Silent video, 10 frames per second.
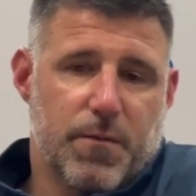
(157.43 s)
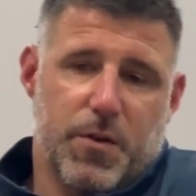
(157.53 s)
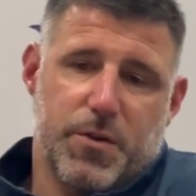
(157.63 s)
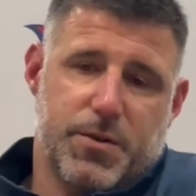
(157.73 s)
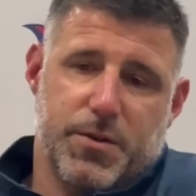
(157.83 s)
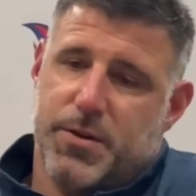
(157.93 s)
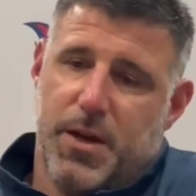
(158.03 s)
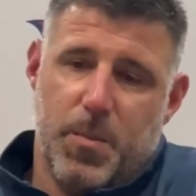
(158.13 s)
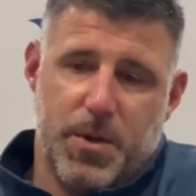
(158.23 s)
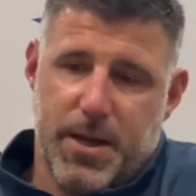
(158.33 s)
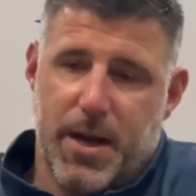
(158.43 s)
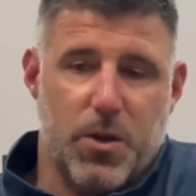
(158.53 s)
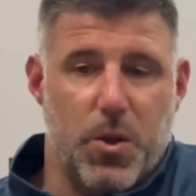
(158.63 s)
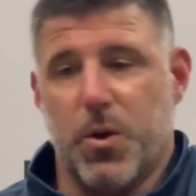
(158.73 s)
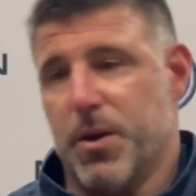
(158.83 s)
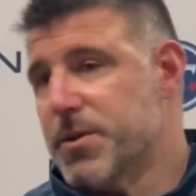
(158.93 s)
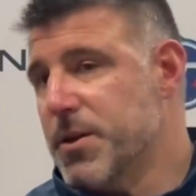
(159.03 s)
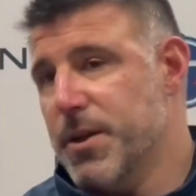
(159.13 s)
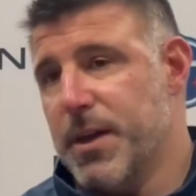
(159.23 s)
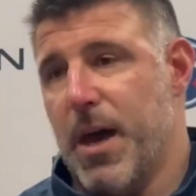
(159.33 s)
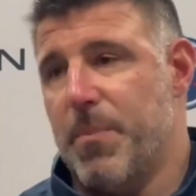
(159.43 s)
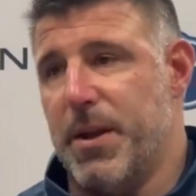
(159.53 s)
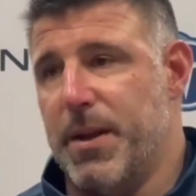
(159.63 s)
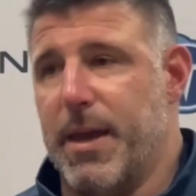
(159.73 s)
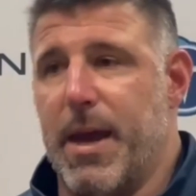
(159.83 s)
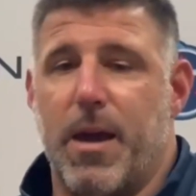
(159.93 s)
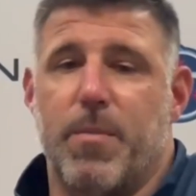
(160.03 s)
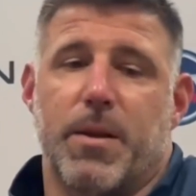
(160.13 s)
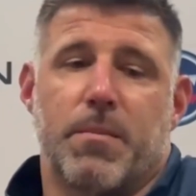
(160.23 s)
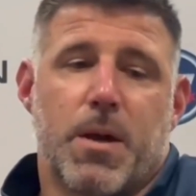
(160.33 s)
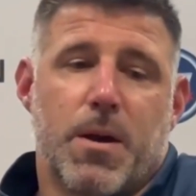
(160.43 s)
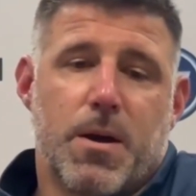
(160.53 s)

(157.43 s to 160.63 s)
versus the same exact look. It's going to happen in the game, and